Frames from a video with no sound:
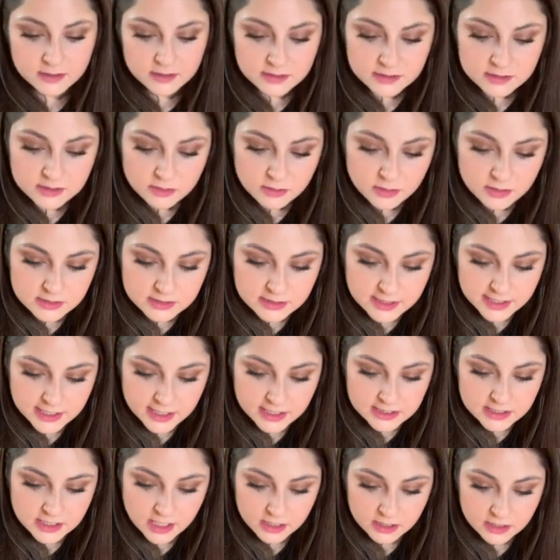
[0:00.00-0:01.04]
So it looks like
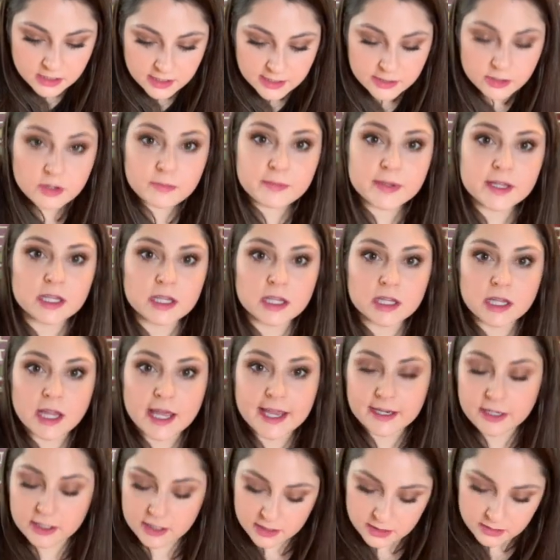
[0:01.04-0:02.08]
it's a little bit
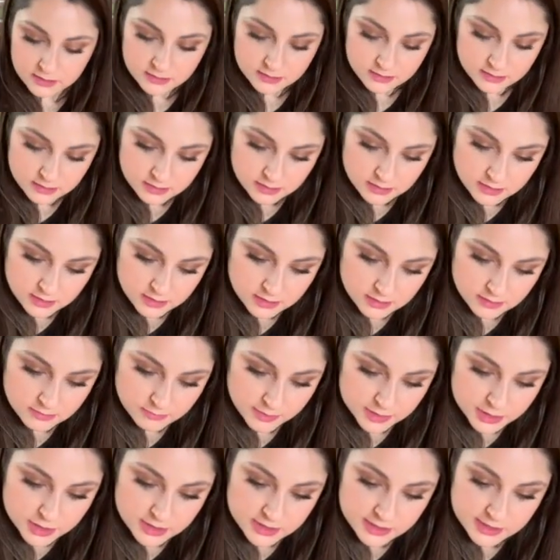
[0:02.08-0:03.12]
lighter,
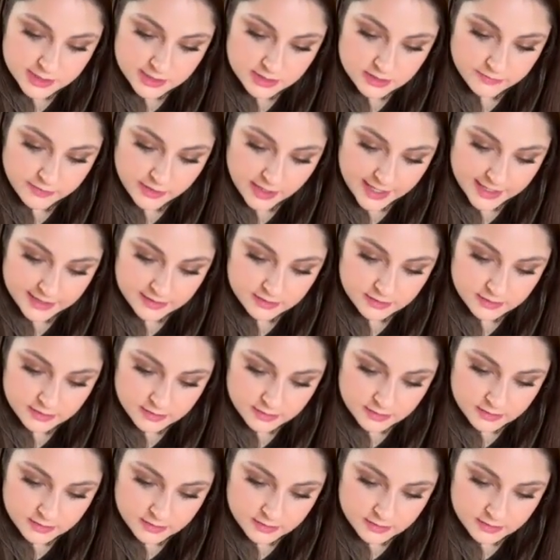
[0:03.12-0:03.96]
which is just fine.